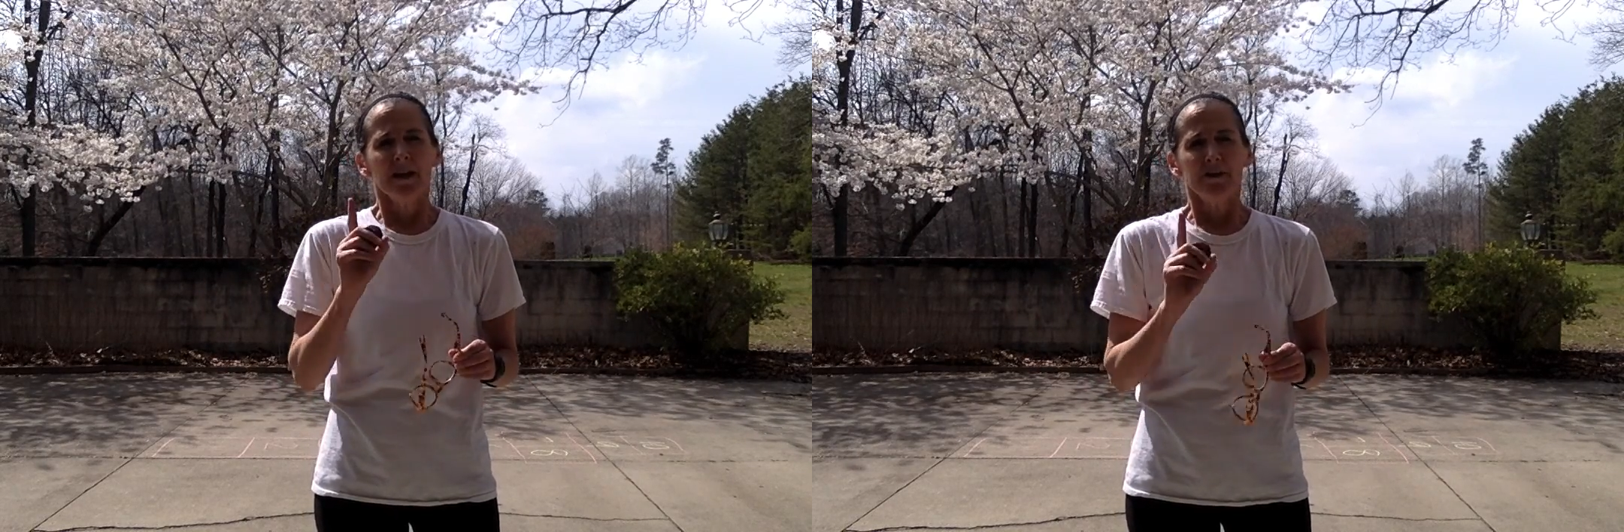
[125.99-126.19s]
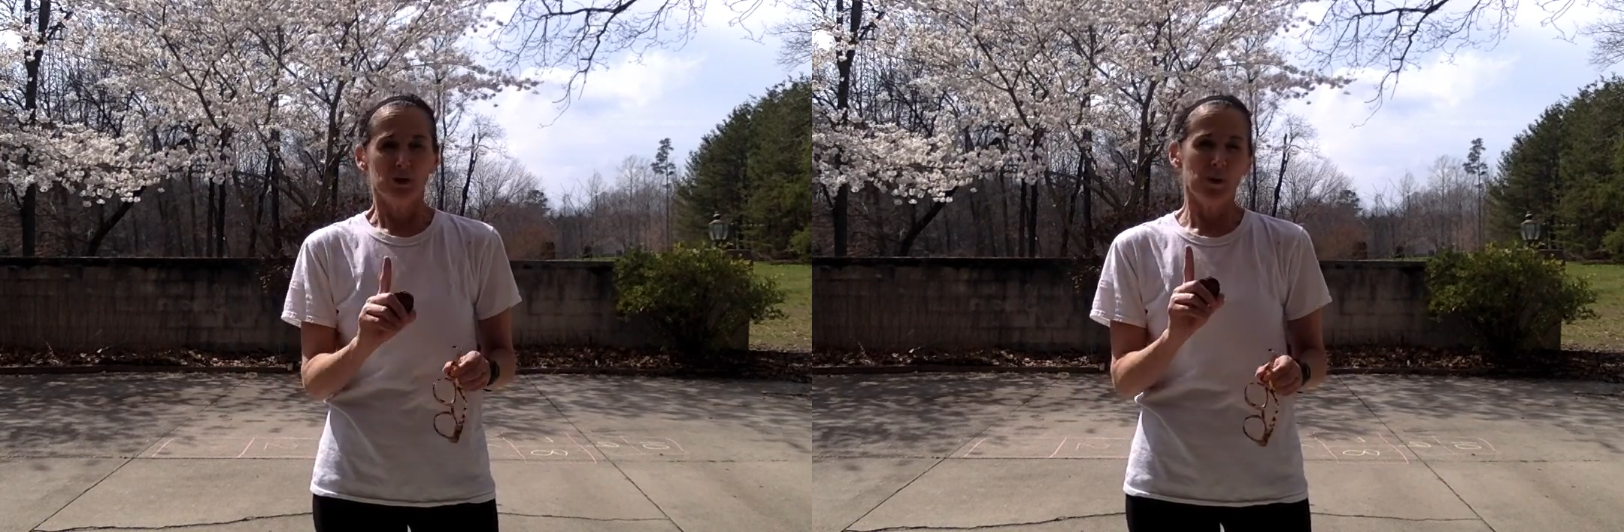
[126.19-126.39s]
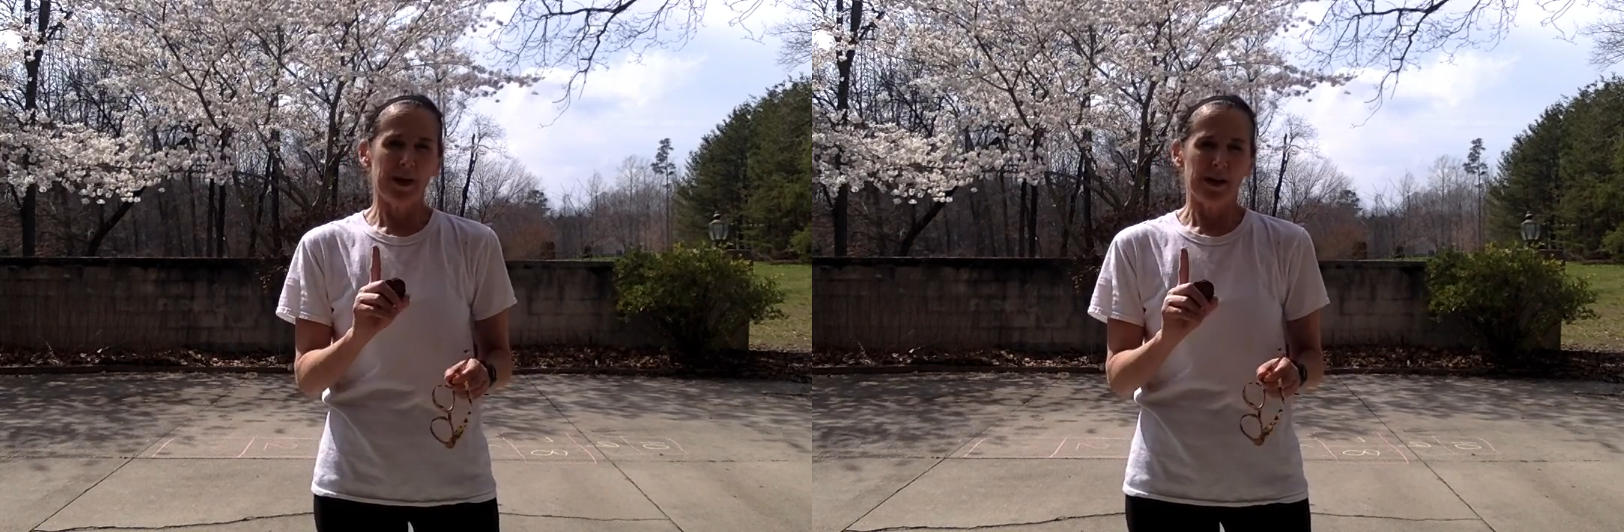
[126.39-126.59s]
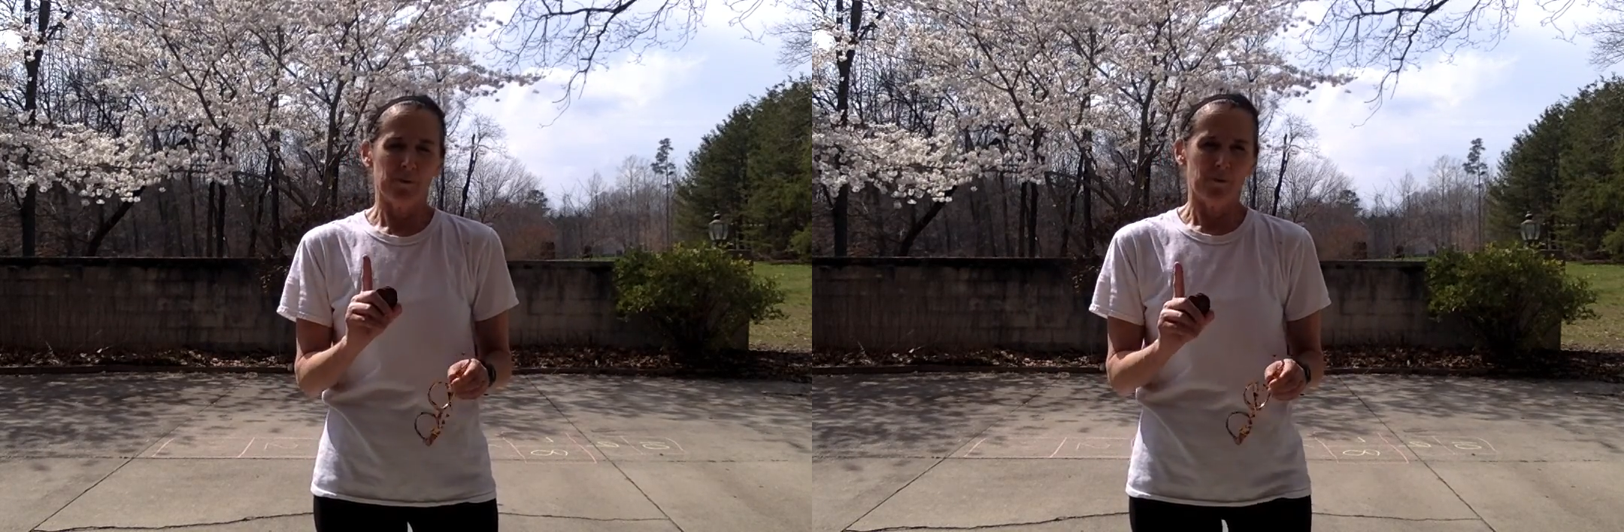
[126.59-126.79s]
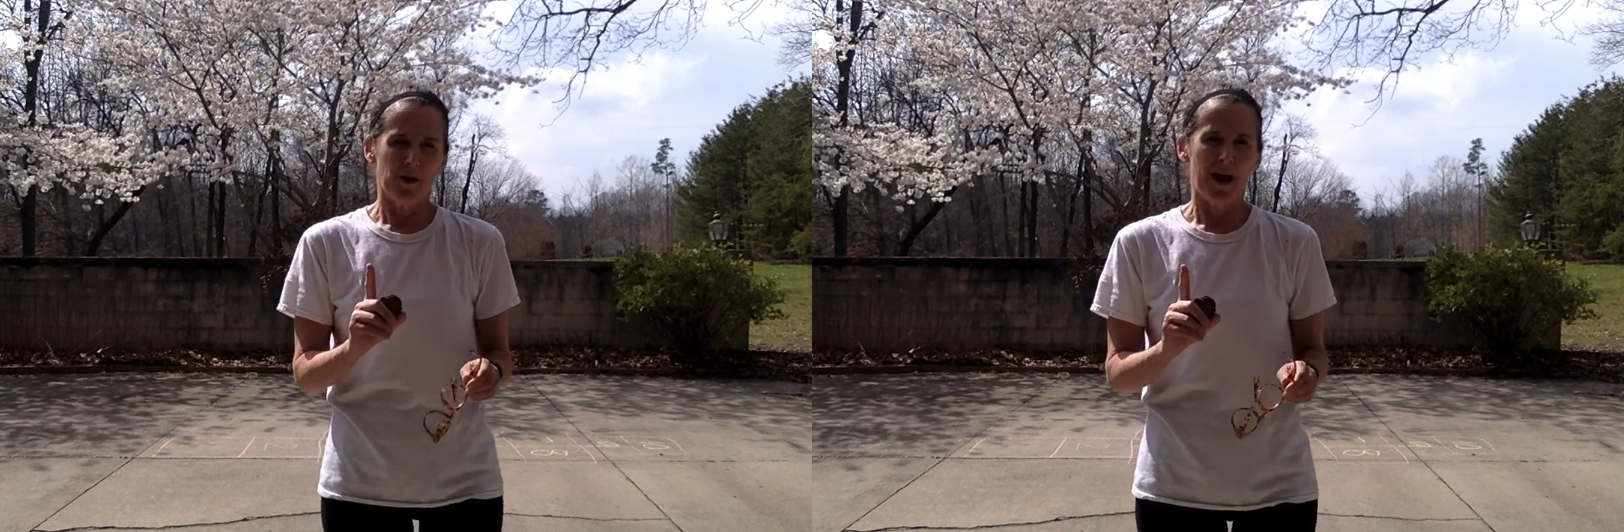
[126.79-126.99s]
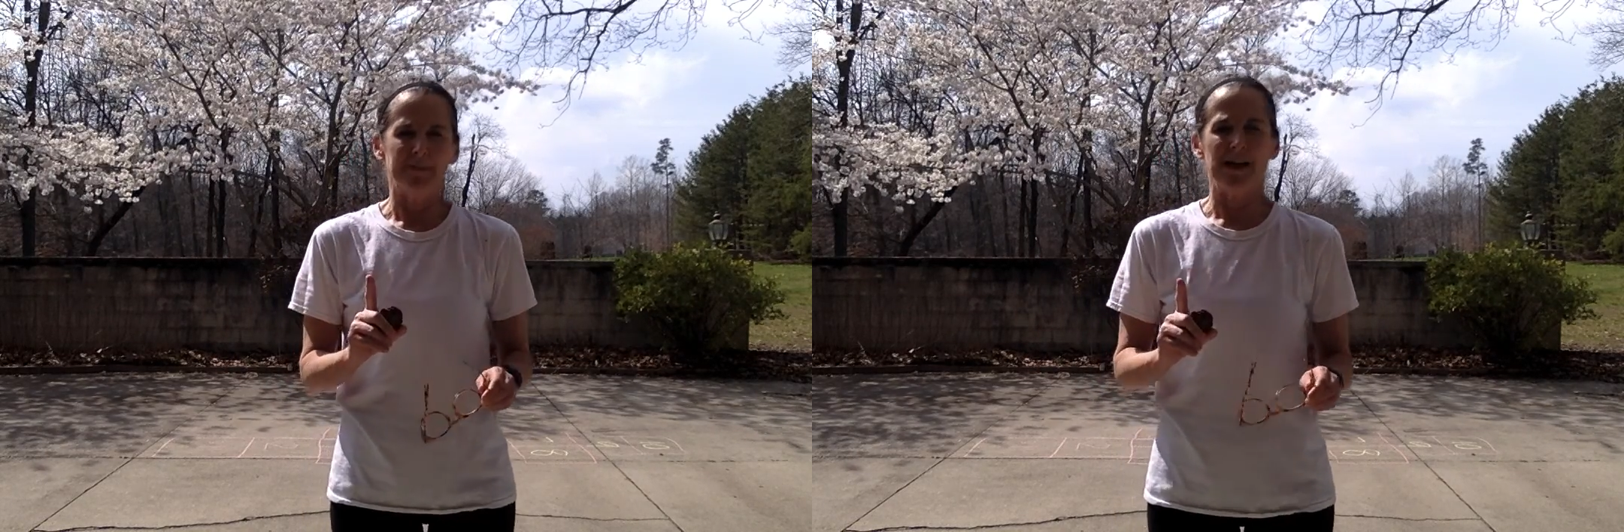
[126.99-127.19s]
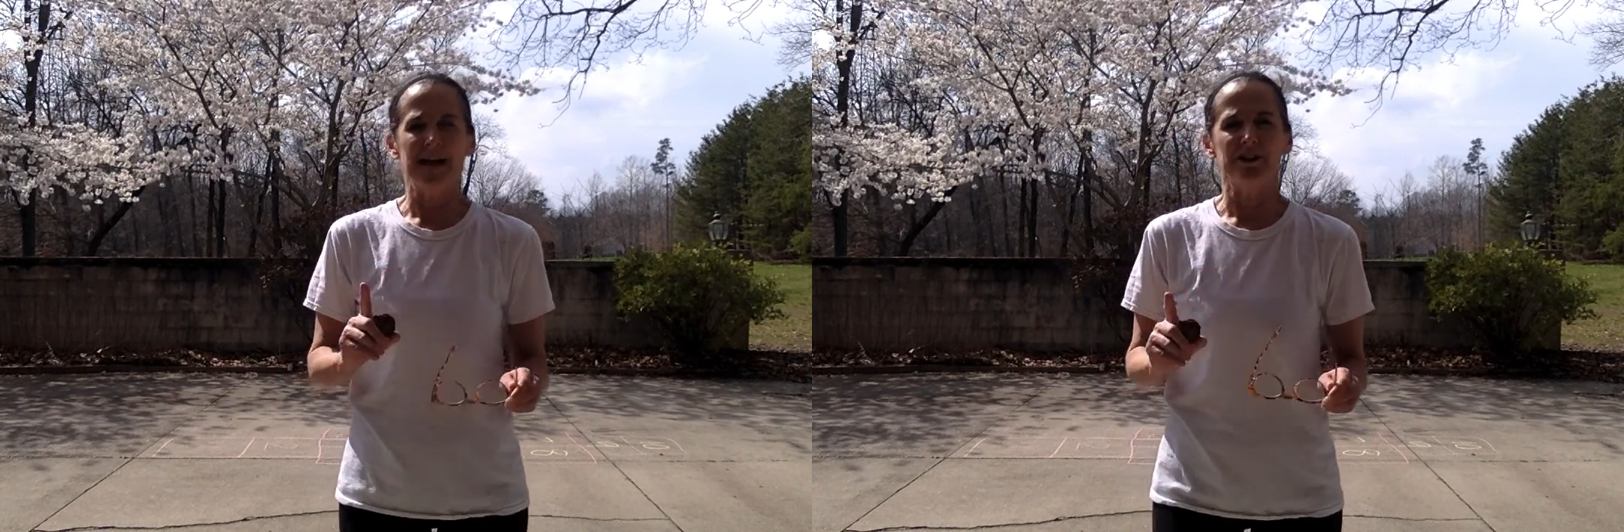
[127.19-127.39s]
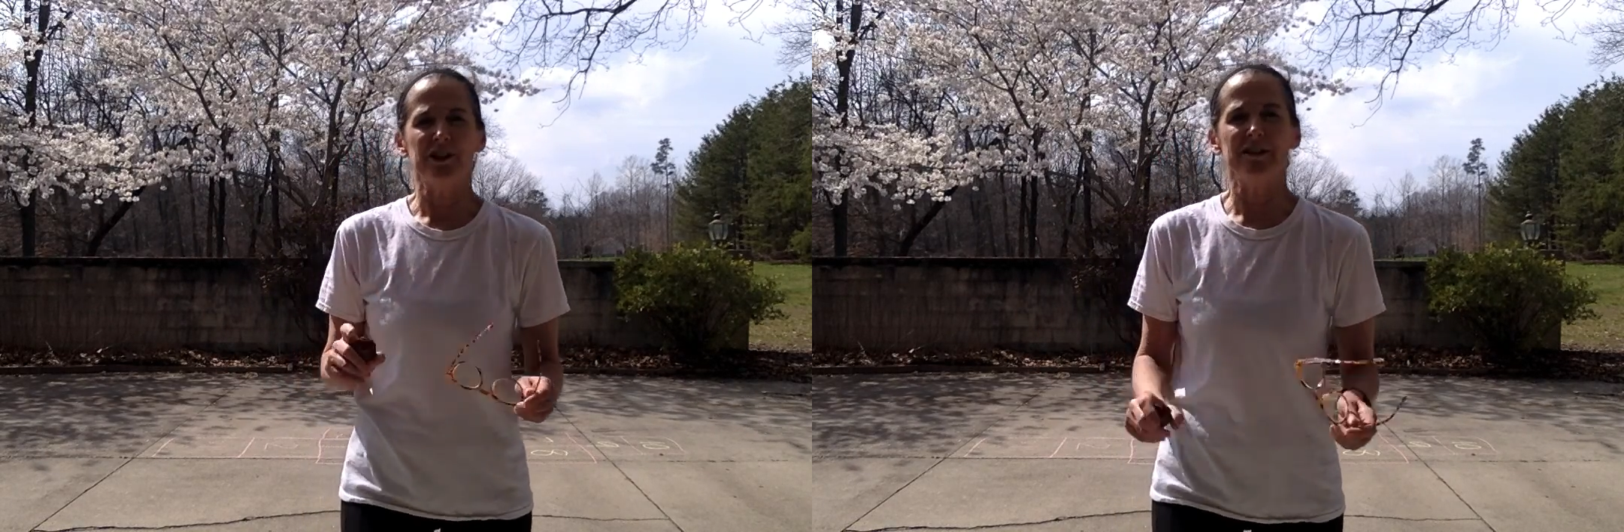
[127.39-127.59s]
The trick for
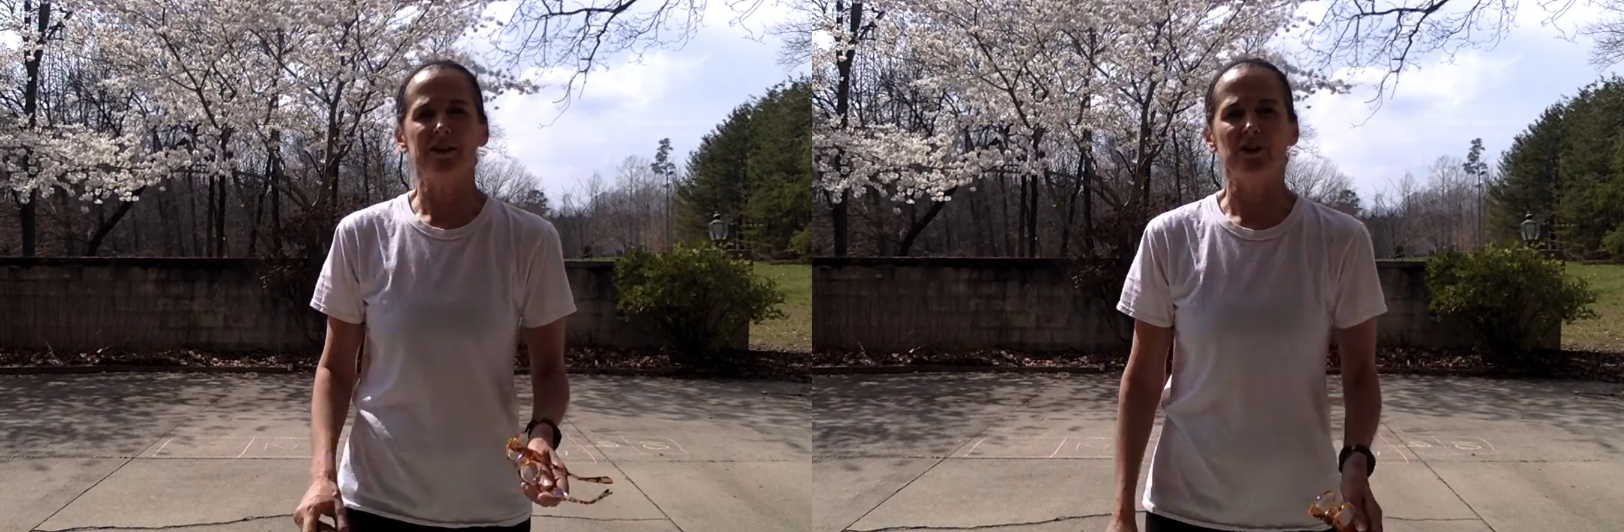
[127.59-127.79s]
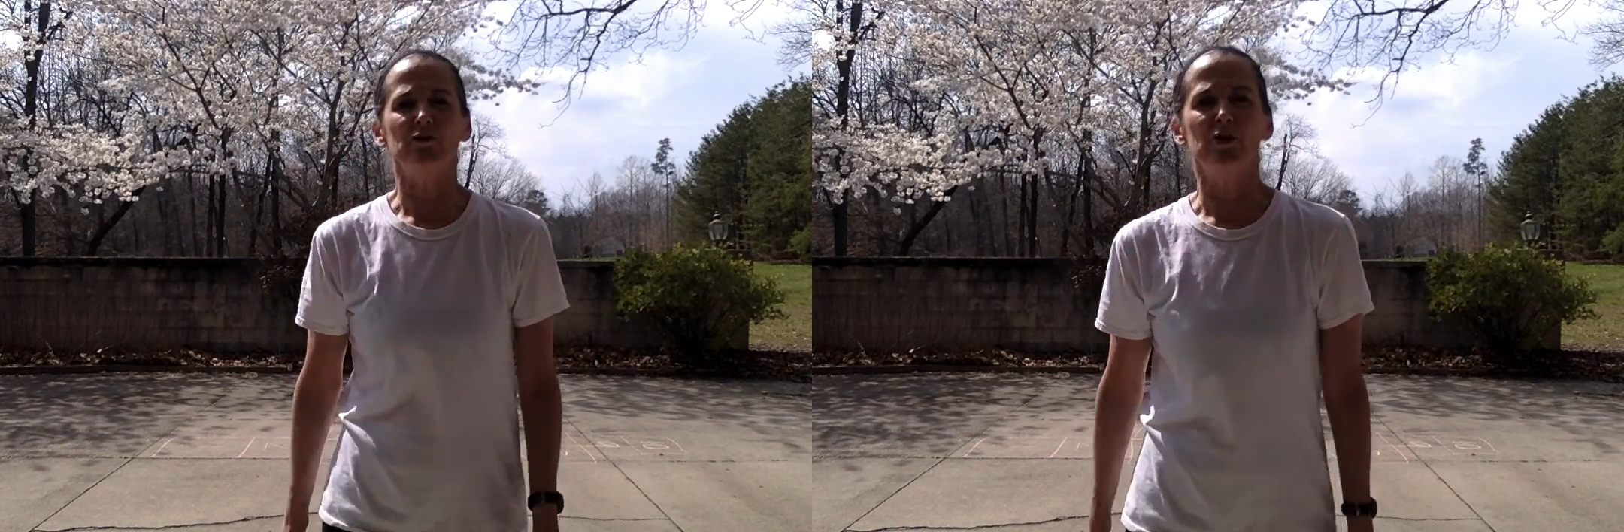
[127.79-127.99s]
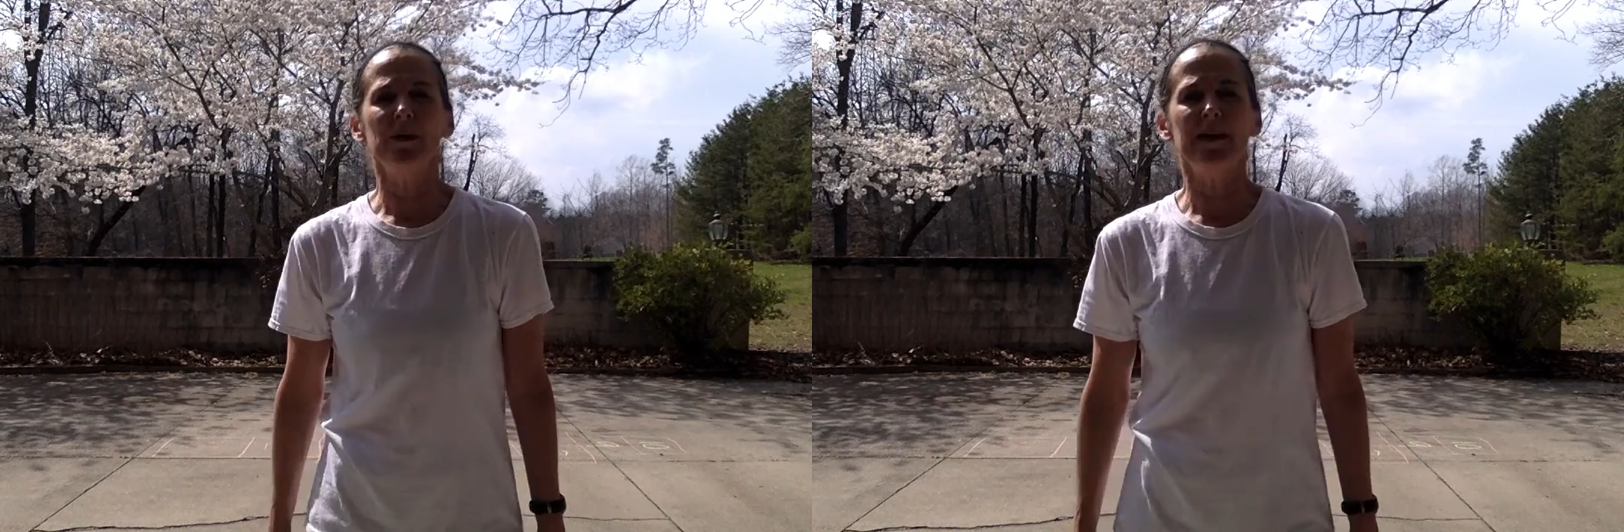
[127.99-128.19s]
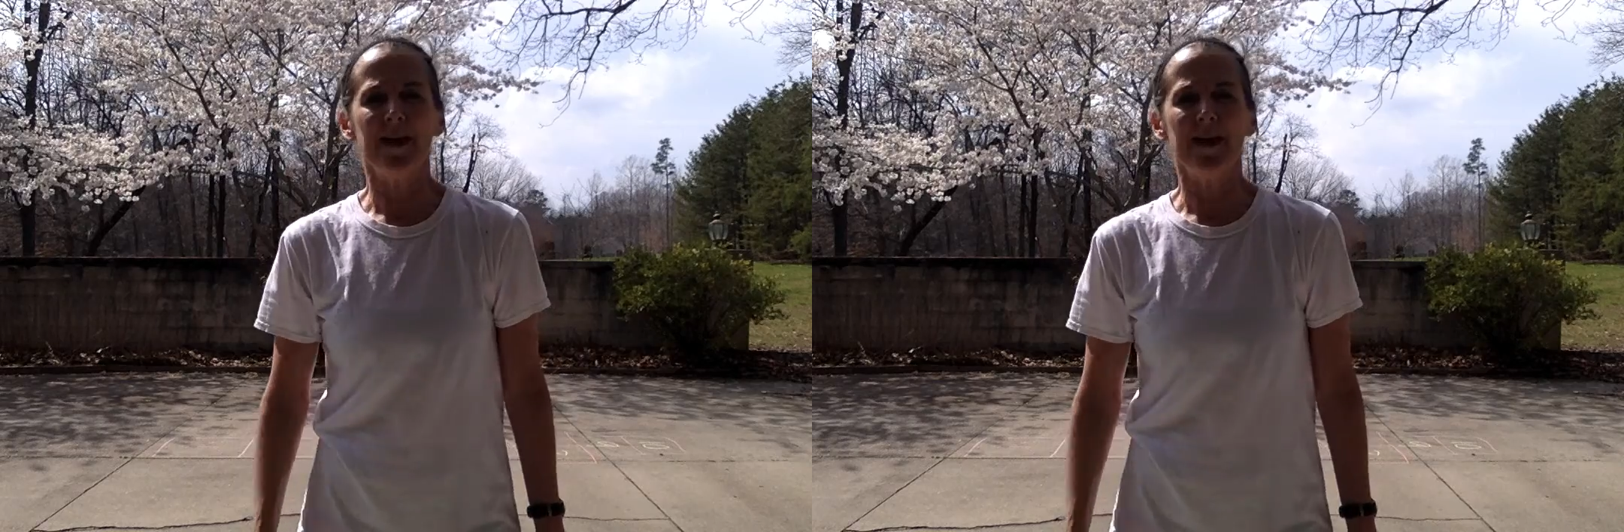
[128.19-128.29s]
hopscotch is that you're doing